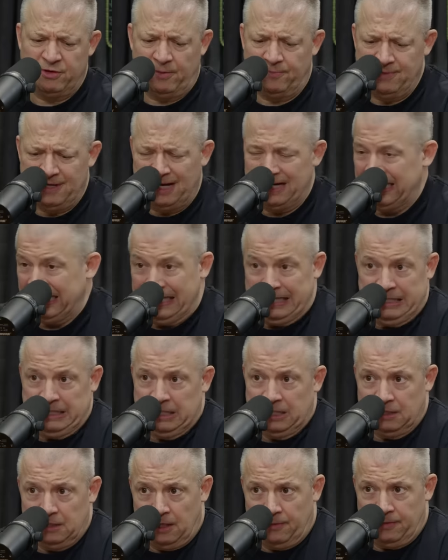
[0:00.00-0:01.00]
up not needing
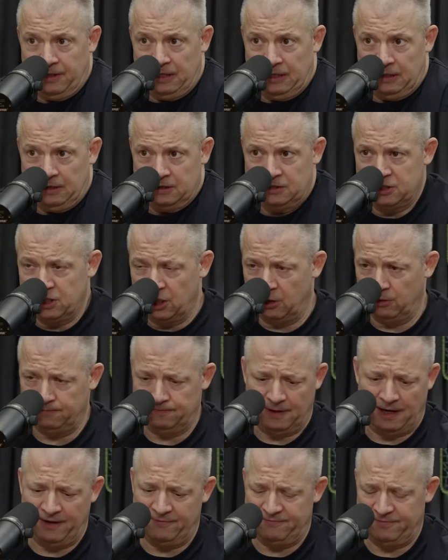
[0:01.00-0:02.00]
it. I mean, so
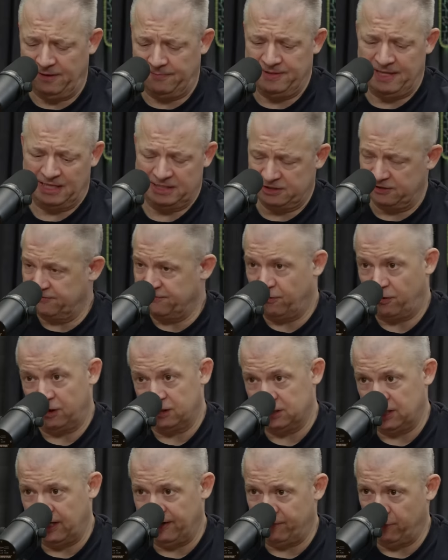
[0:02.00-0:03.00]
I, I mean, that's as far
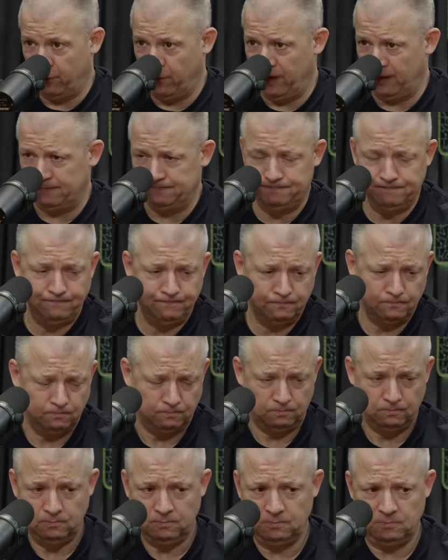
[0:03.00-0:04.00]
as I ever went.
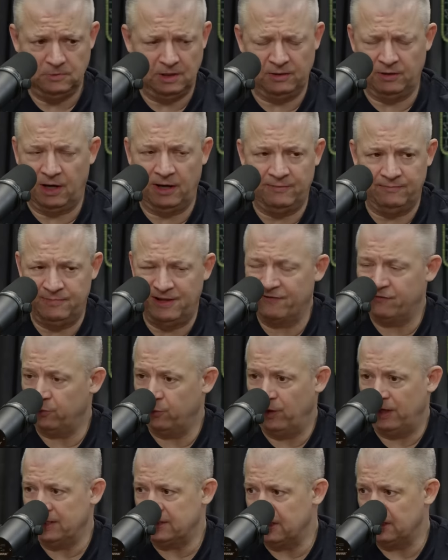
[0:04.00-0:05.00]
I never
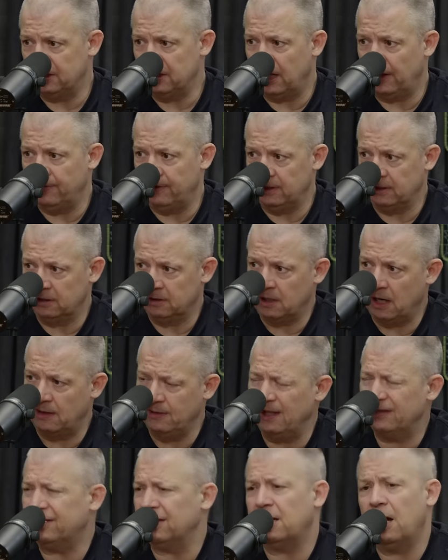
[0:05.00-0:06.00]
wasted time in college.
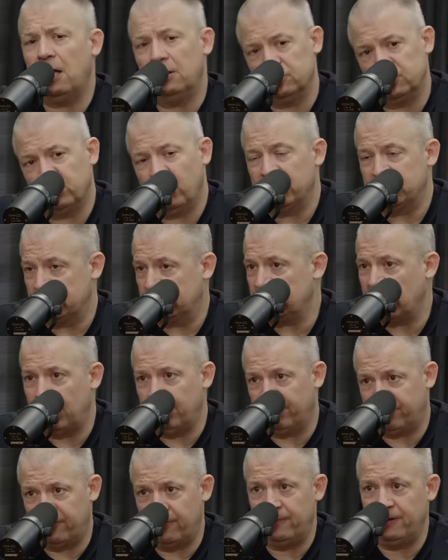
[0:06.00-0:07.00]
not that college wasted time,
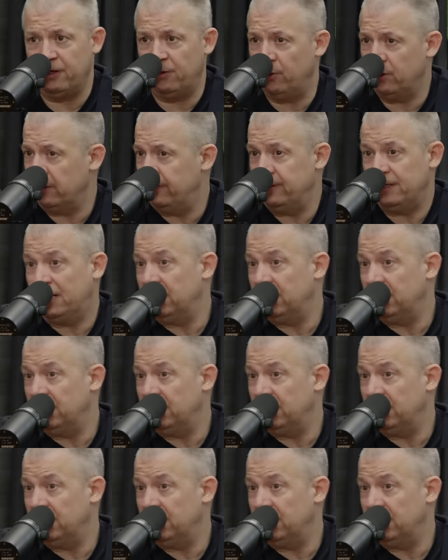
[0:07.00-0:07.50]
but for me it would have been